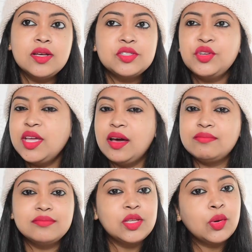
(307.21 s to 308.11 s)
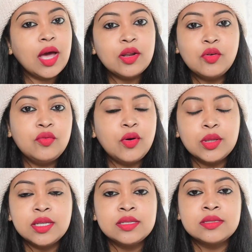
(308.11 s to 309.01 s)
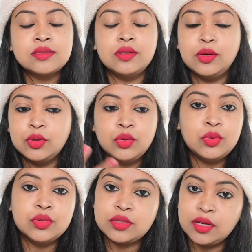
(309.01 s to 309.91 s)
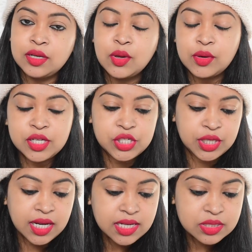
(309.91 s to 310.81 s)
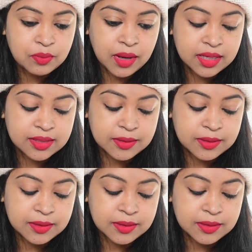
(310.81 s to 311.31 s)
So yeah, you can go for this those neon shades, but